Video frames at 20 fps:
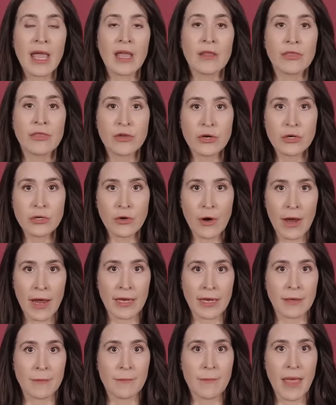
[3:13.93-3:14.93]
In third
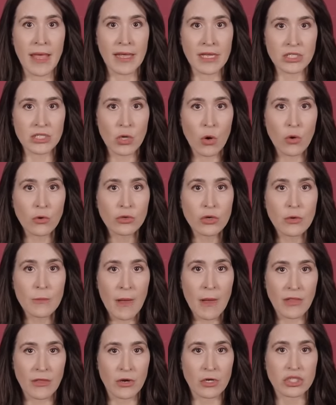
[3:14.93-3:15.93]
grade, Megan told her
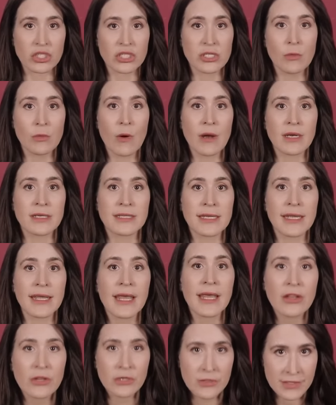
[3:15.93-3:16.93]
mother she wanted to
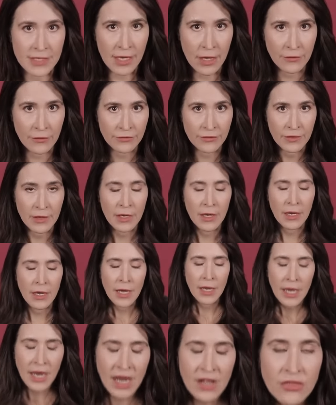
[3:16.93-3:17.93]
kill herself
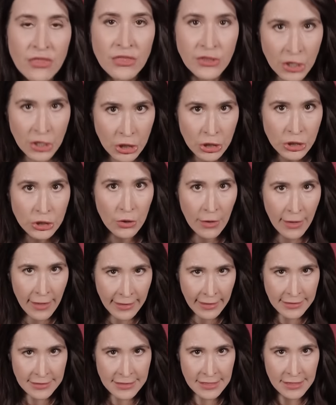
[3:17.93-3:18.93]
in third grade.